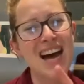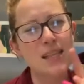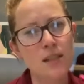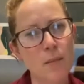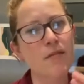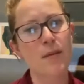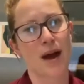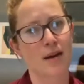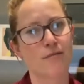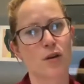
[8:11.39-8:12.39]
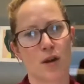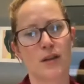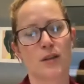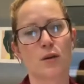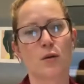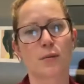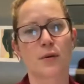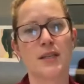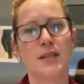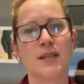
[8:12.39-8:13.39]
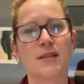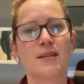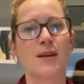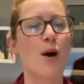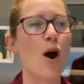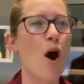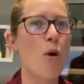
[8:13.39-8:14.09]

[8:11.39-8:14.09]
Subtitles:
Some of them have got lights incorporated into them.